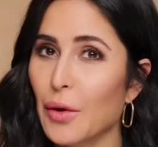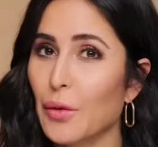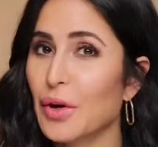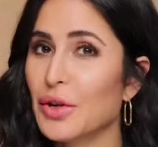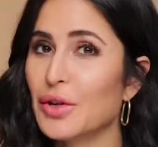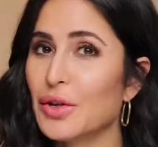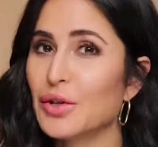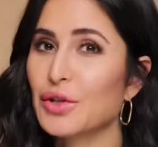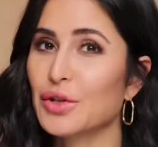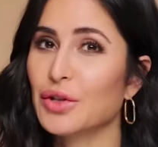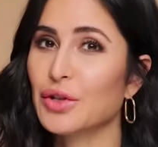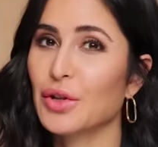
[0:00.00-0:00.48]

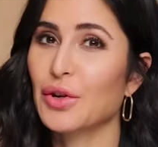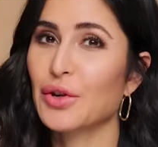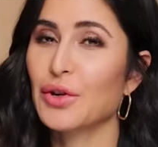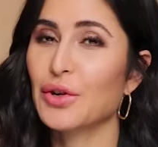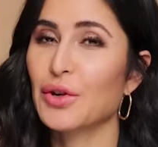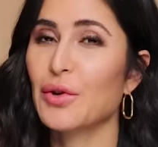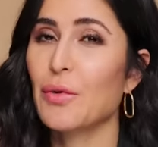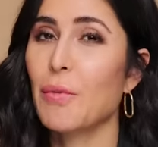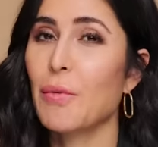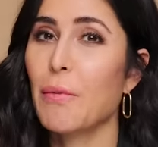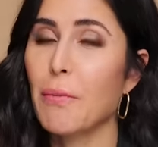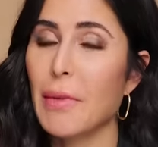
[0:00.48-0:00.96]
wanna show
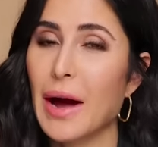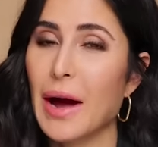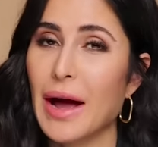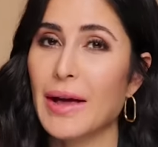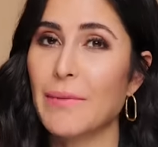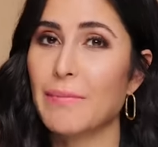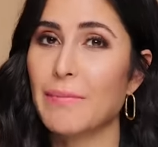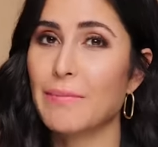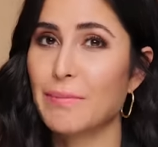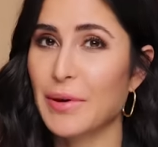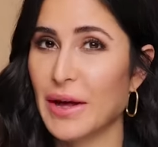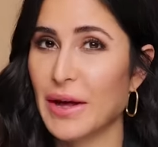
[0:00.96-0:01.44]
you my
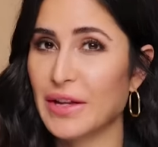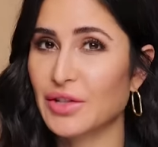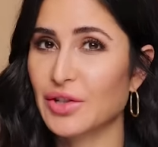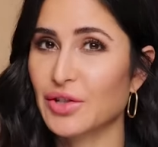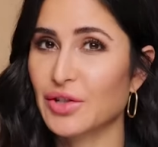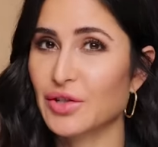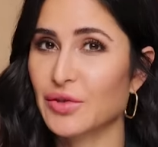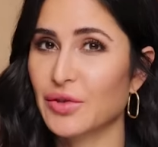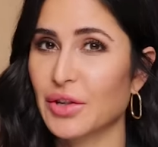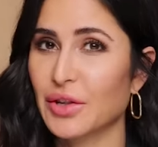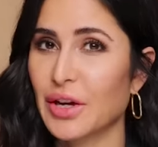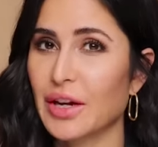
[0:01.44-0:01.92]

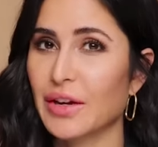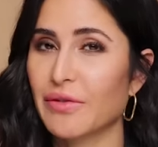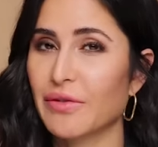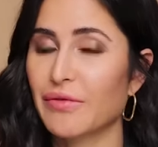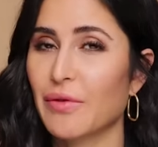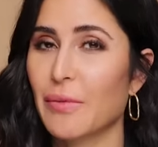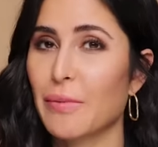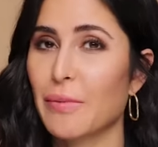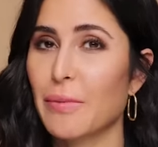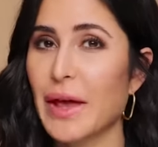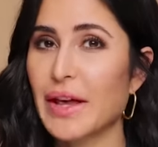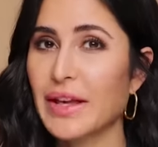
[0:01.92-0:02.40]
best trick
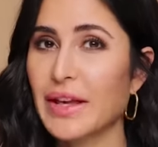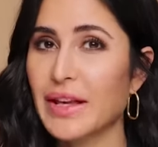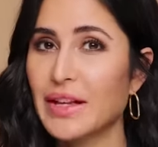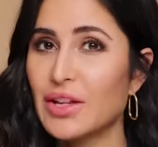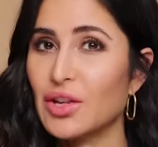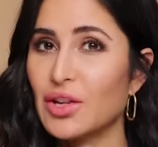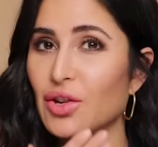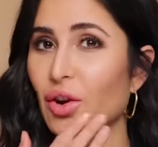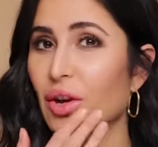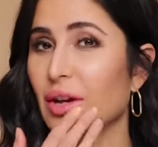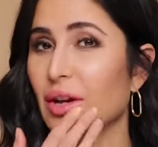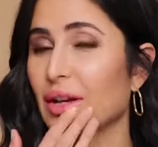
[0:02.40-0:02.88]
for making
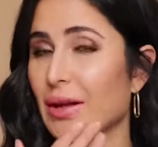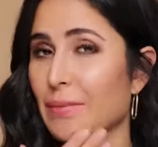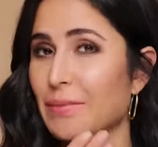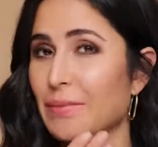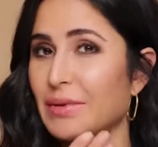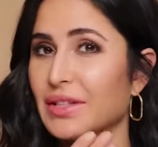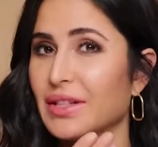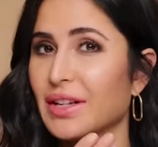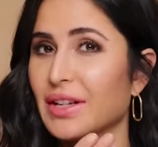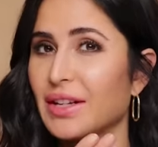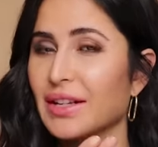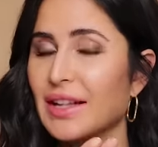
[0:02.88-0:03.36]
your
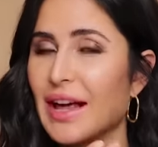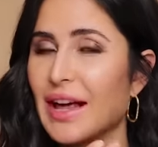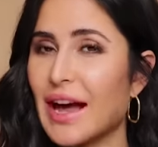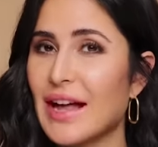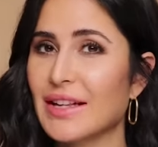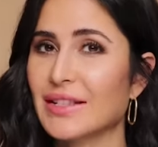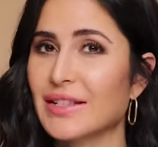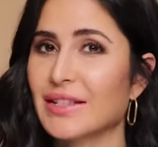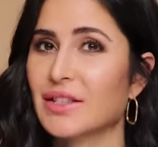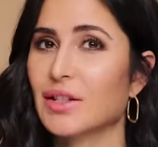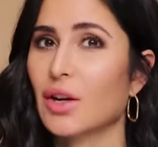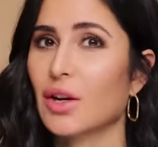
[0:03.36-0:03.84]
lipstick
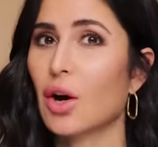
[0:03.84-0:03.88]
last